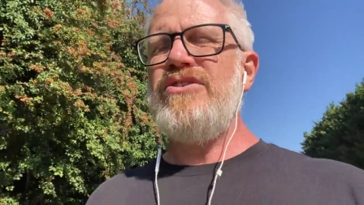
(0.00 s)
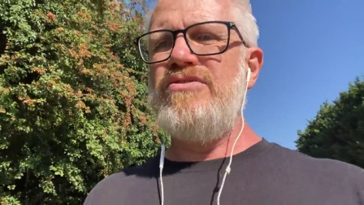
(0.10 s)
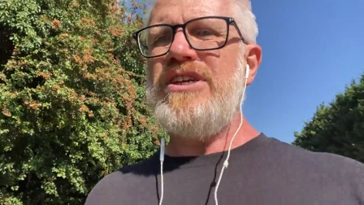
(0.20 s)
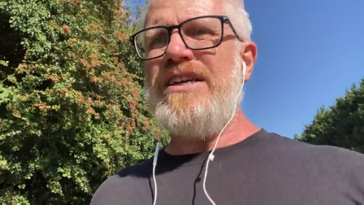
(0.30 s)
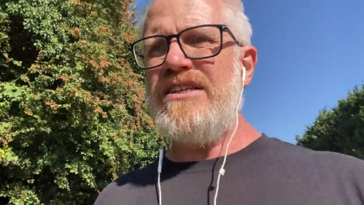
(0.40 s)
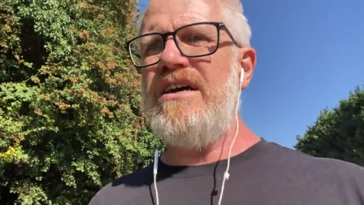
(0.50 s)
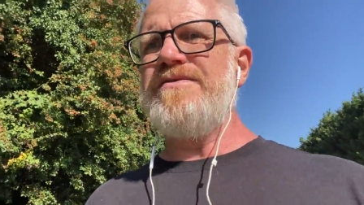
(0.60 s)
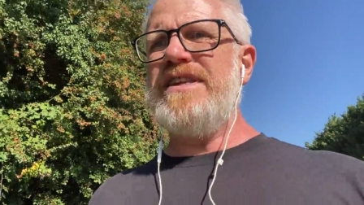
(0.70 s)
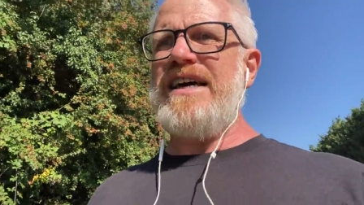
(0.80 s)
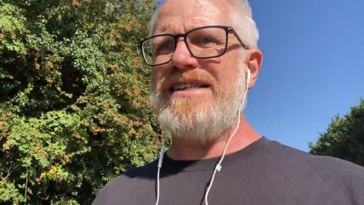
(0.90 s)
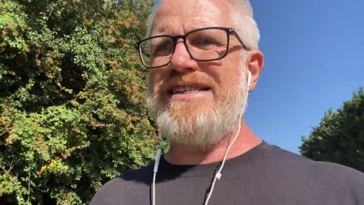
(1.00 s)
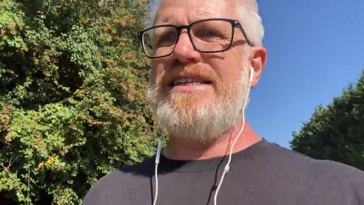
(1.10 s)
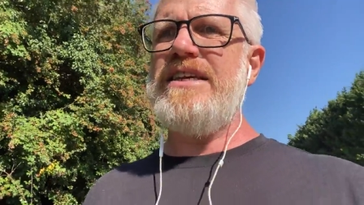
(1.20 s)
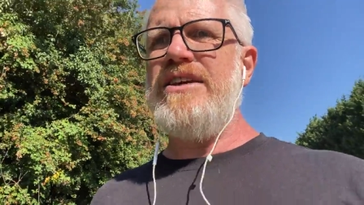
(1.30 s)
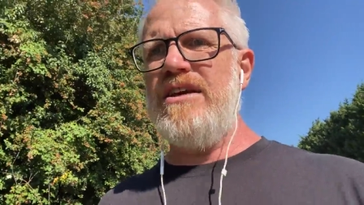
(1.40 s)
you chase after that
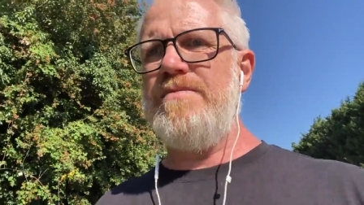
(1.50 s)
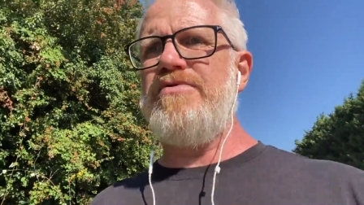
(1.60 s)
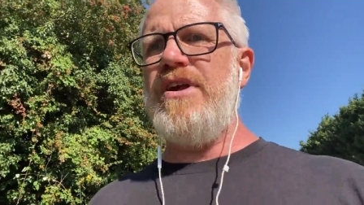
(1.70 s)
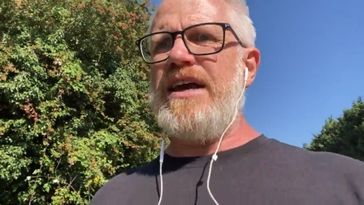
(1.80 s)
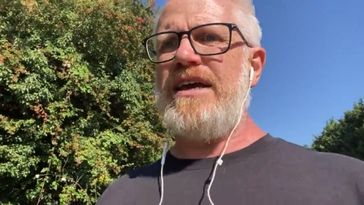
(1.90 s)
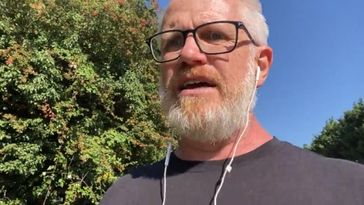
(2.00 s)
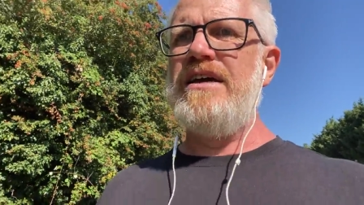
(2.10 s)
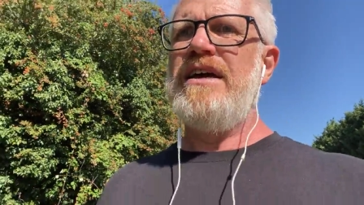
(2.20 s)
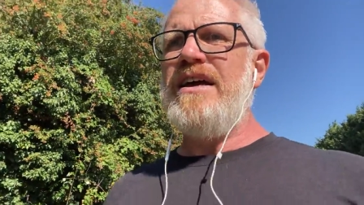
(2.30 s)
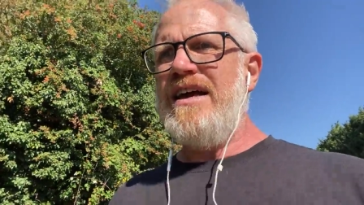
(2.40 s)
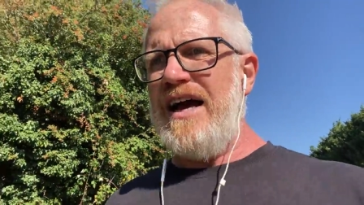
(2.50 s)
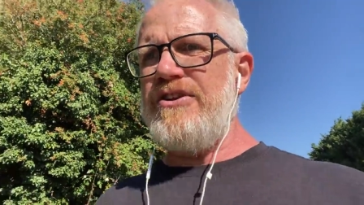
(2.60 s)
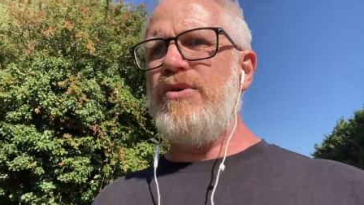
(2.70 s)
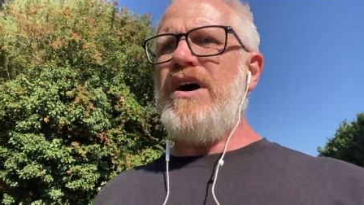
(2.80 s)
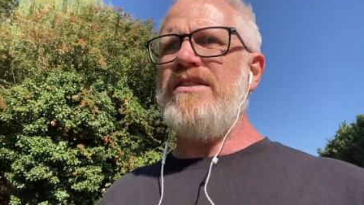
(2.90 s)
singular prey, and
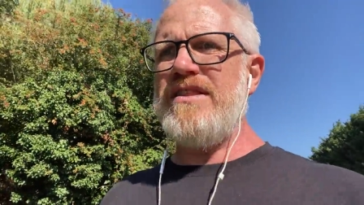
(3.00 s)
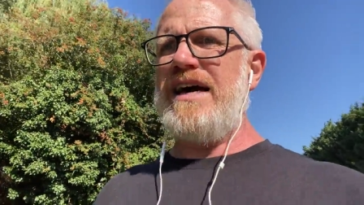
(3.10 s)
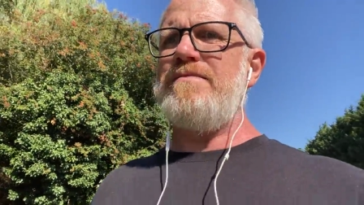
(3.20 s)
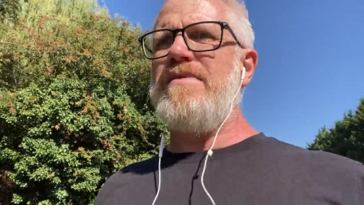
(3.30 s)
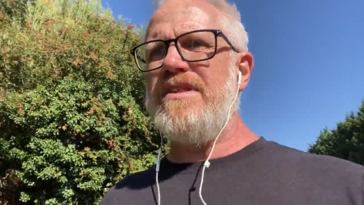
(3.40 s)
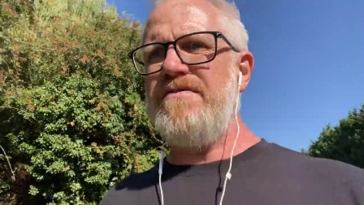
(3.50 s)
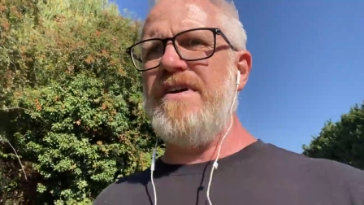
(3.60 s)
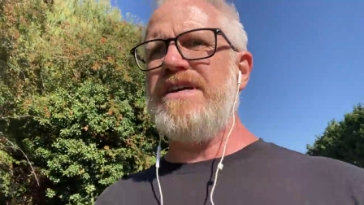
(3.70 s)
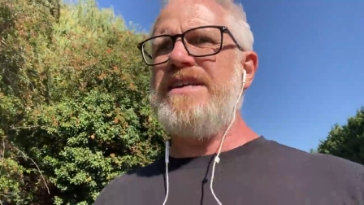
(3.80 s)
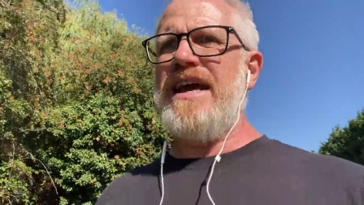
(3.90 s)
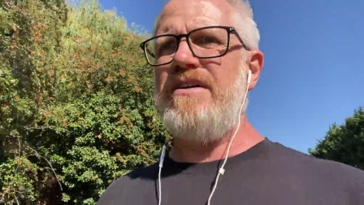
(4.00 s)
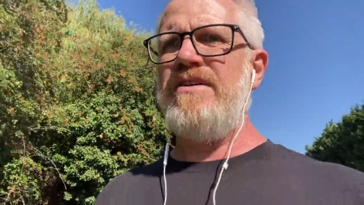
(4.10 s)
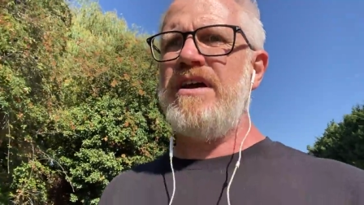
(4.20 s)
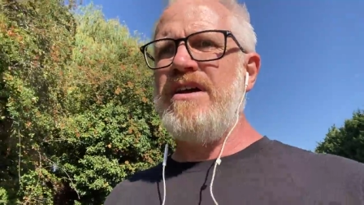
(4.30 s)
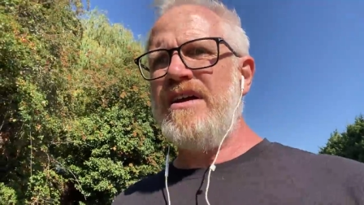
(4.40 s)
you hunt that motherfucker down
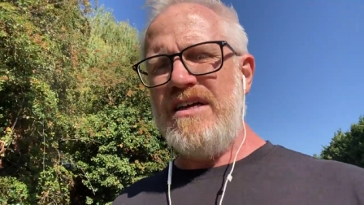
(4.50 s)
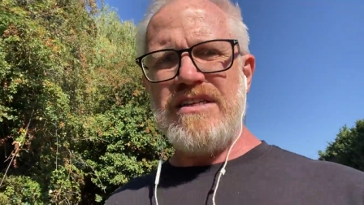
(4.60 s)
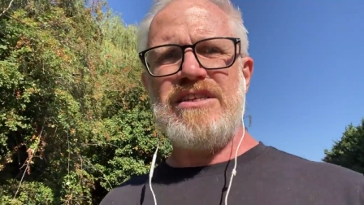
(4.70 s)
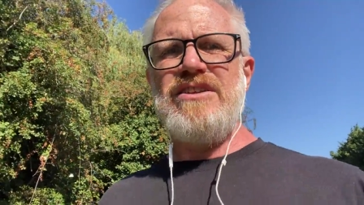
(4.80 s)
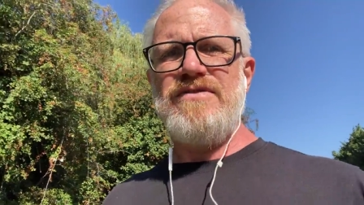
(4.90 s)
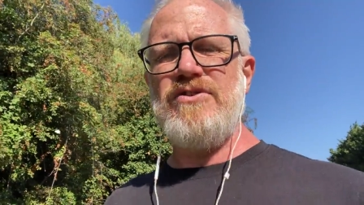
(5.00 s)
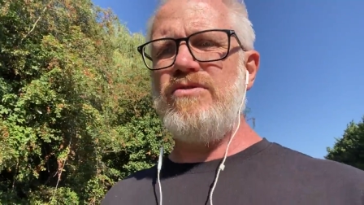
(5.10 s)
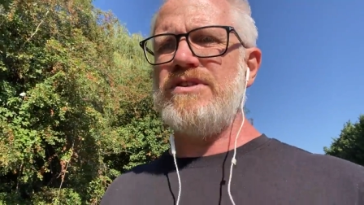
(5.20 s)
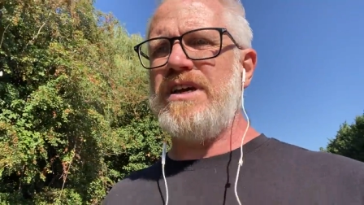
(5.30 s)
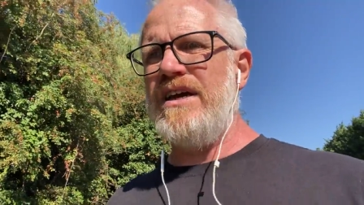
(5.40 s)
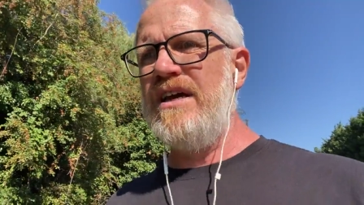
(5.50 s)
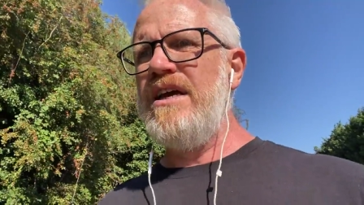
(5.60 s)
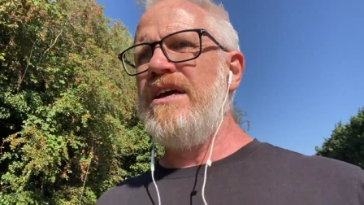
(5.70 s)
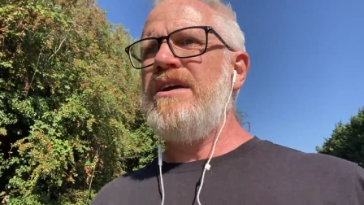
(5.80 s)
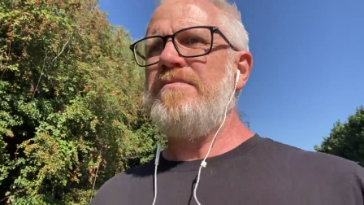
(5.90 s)
until you've caught it
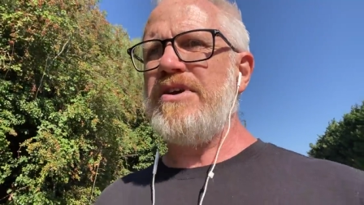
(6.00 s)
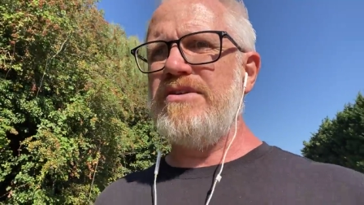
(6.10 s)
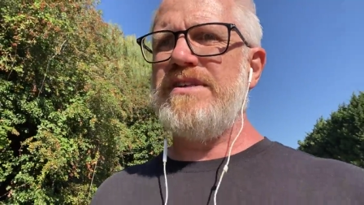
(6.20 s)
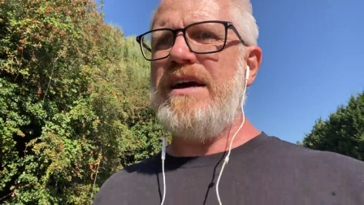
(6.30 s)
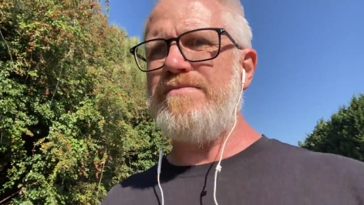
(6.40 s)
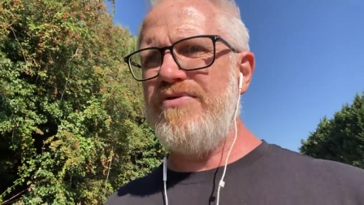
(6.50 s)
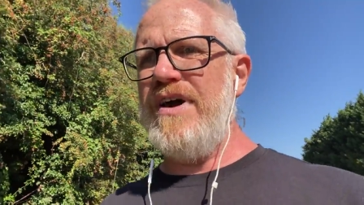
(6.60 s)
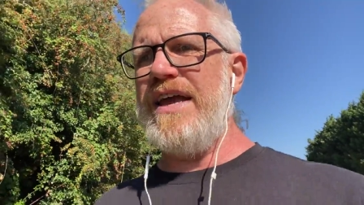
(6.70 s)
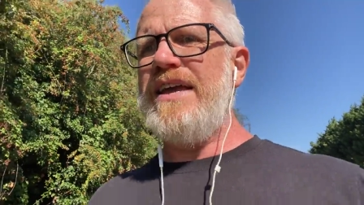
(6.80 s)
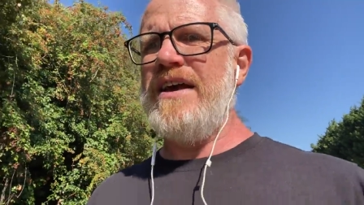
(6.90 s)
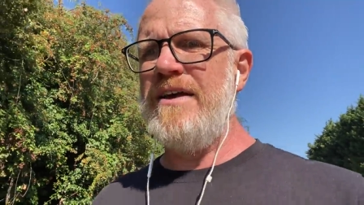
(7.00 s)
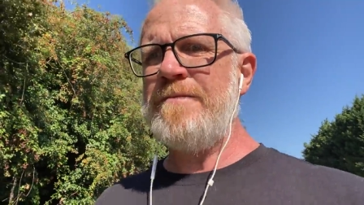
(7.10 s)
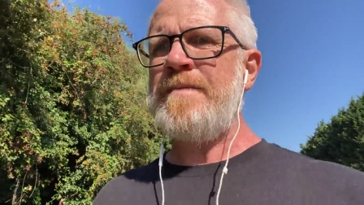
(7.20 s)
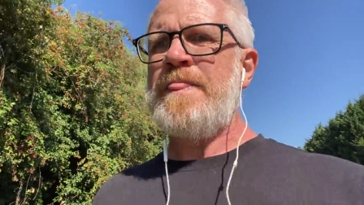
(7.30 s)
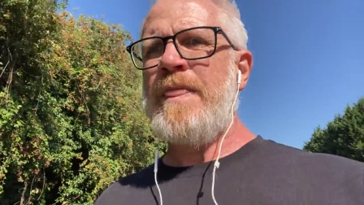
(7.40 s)
because that prey
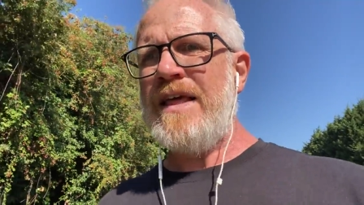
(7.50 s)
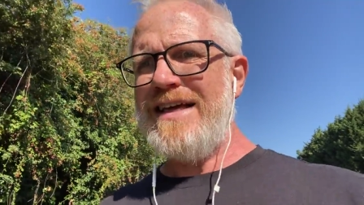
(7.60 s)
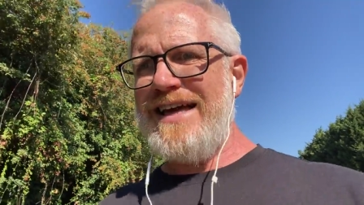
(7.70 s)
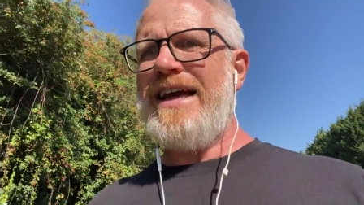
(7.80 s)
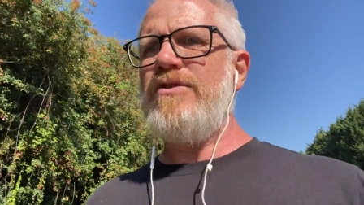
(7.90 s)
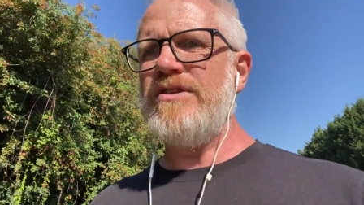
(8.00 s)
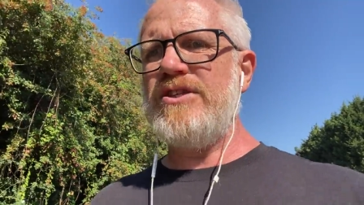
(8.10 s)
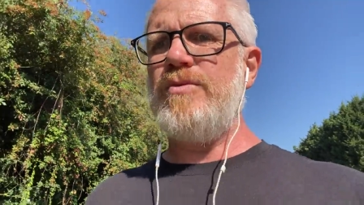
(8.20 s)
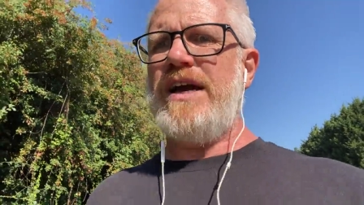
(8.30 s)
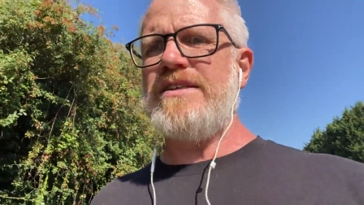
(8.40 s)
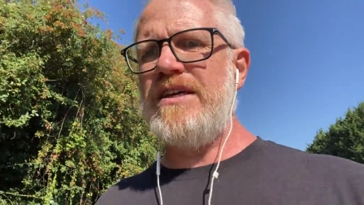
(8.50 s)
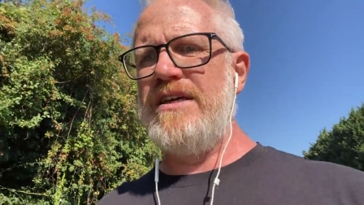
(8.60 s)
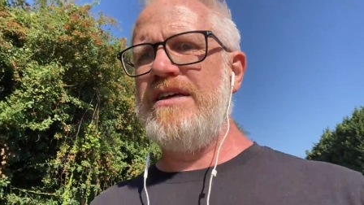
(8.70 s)
cannot sweat.